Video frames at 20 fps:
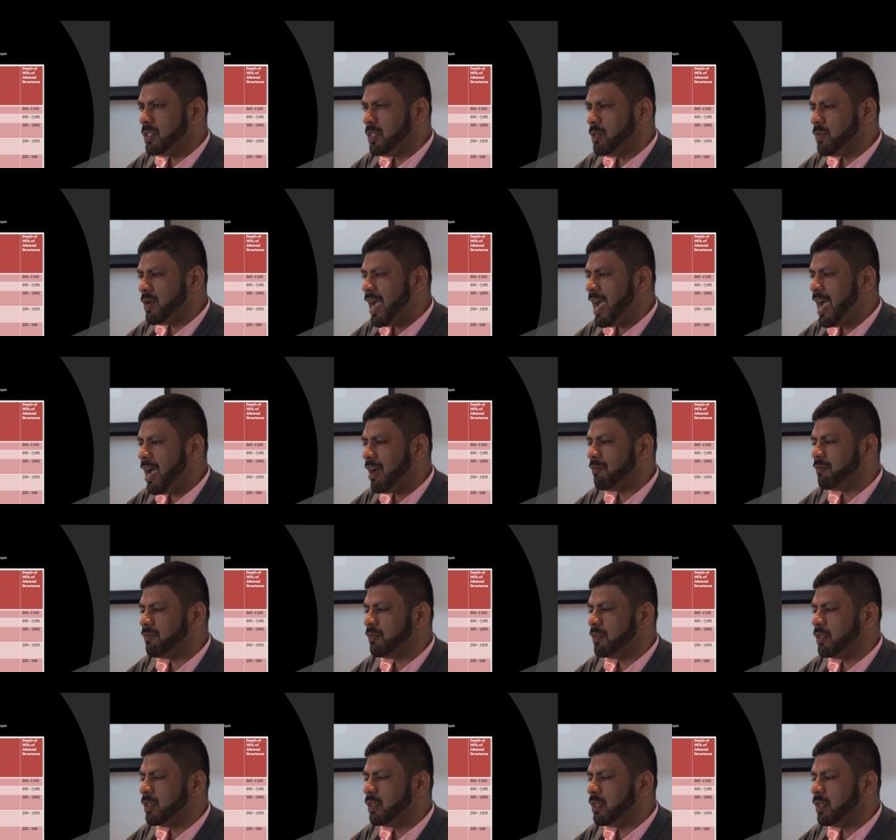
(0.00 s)
you
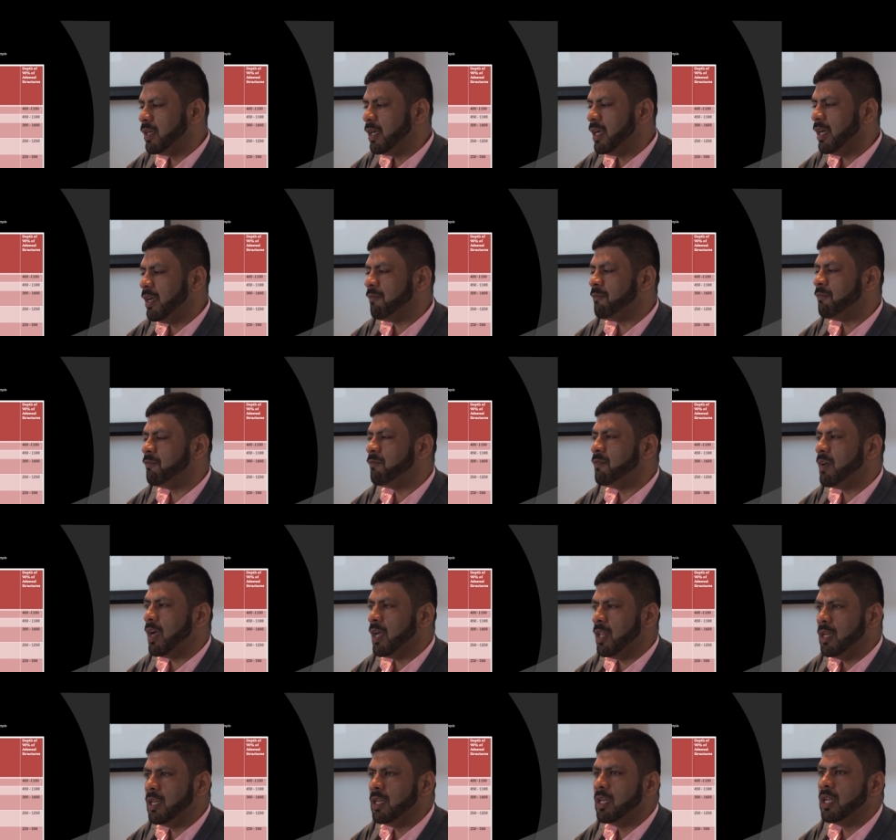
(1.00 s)
have a,
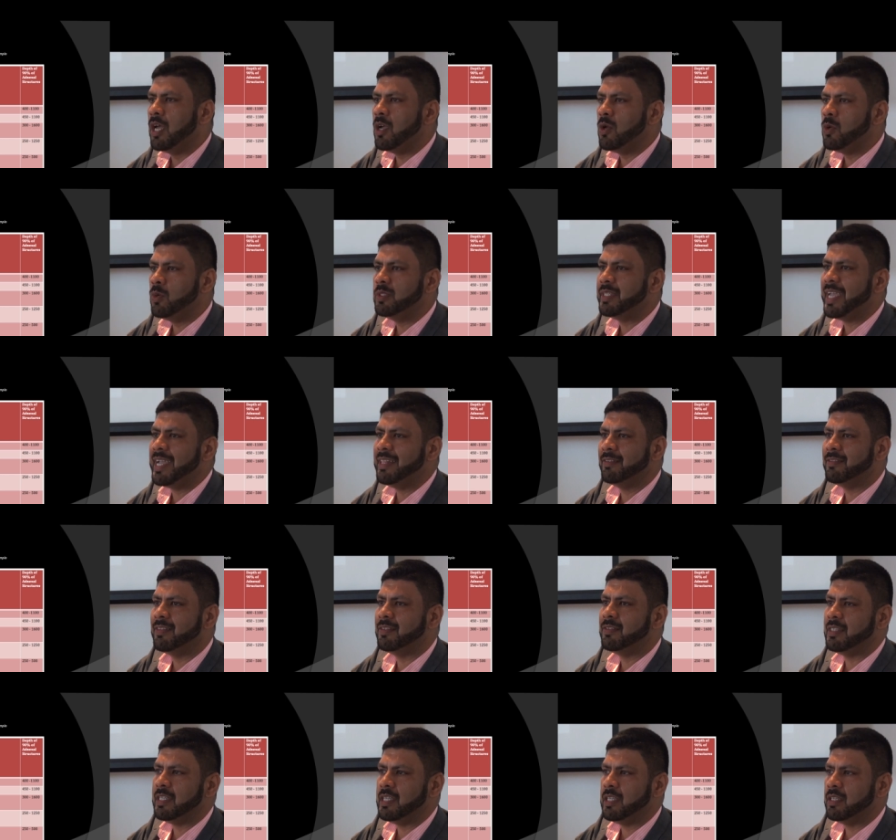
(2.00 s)
low
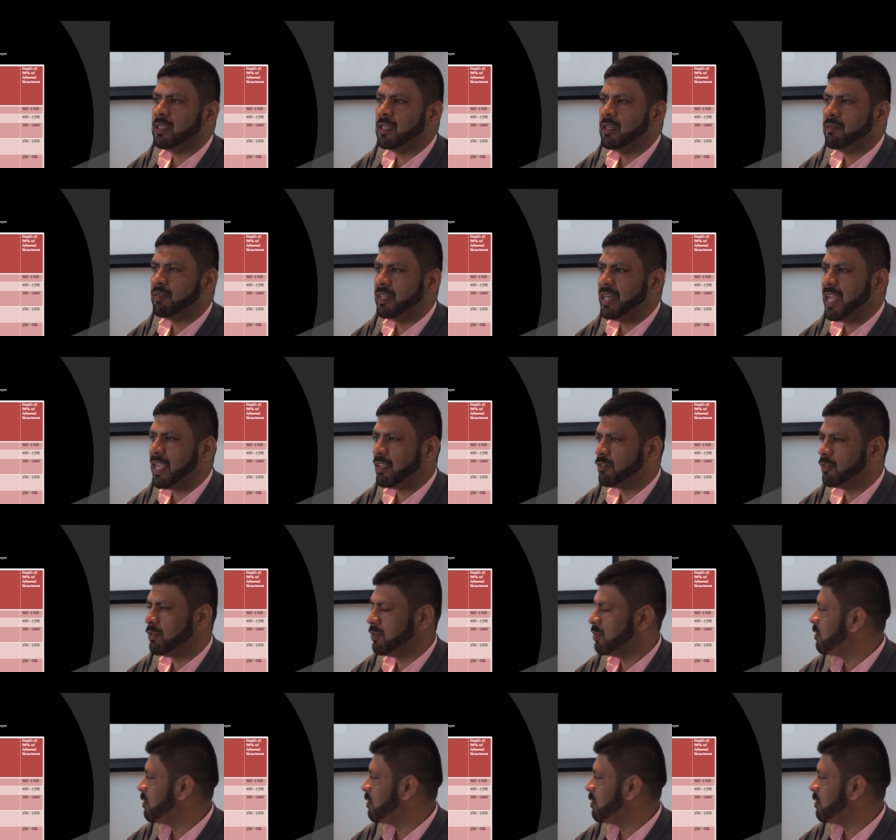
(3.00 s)
density of adnexal